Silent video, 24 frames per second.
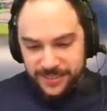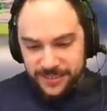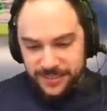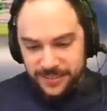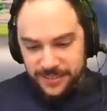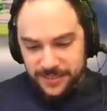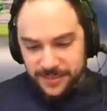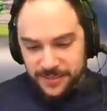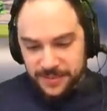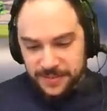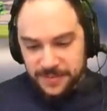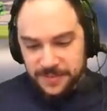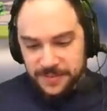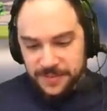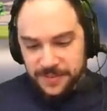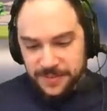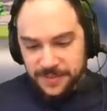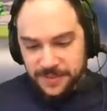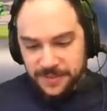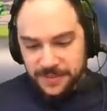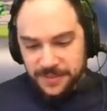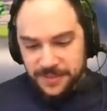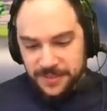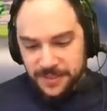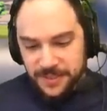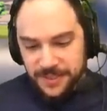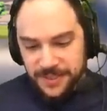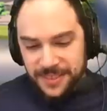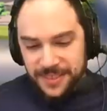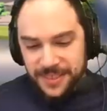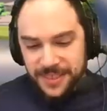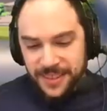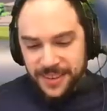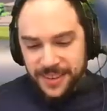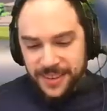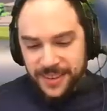
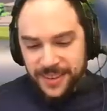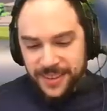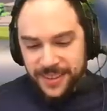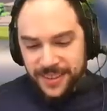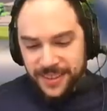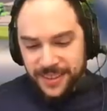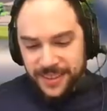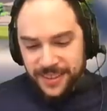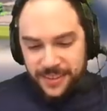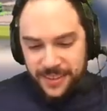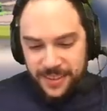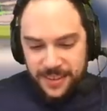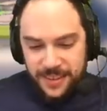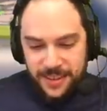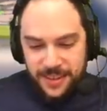(silence)